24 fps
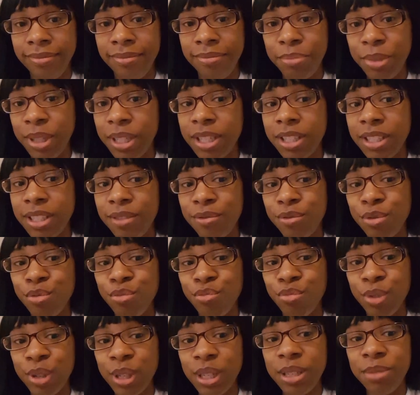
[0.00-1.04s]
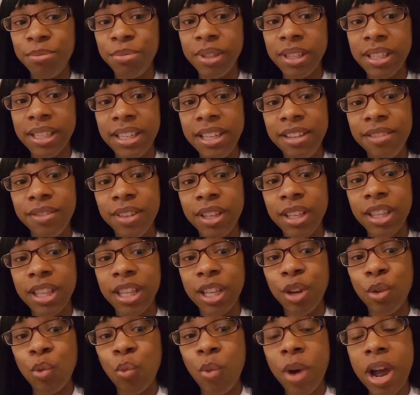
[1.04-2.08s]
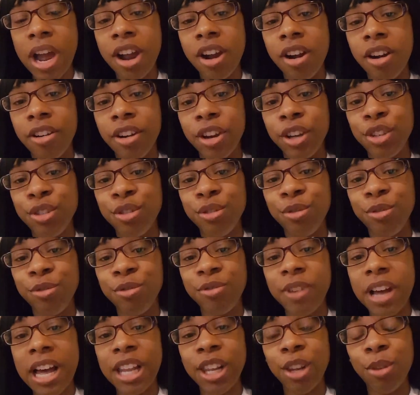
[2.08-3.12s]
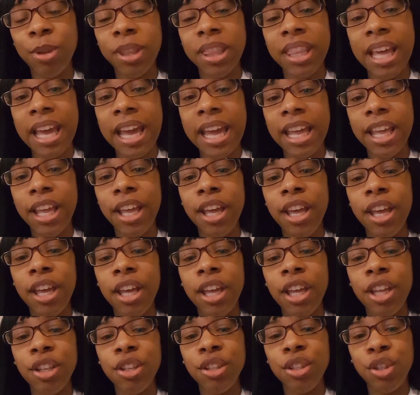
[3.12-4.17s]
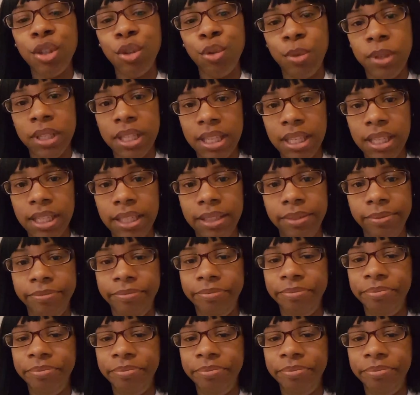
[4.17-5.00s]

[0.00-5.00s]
Because if you really believe it, then why aren't you following that to a T?